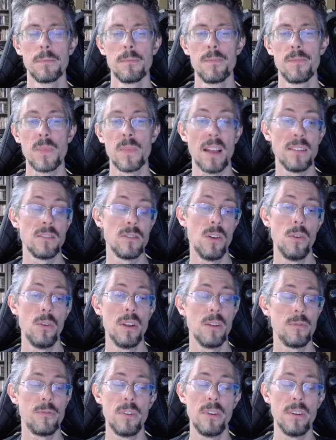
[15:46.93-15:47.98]
That's no
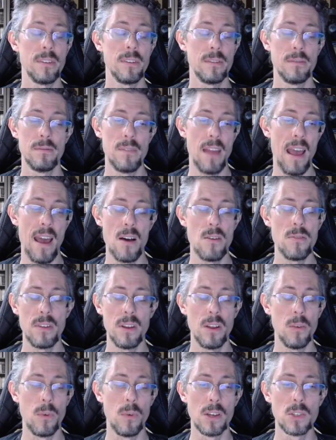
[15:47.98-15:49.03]
different now than
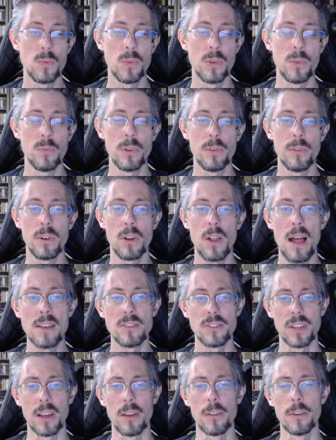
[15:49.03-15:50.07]
it was when we were in class
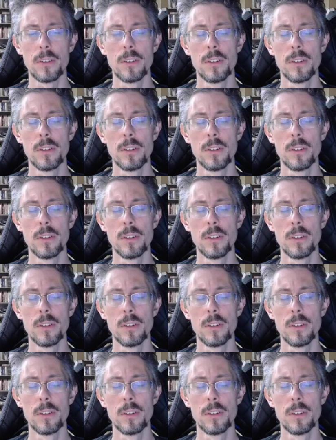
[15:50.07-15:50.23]
together.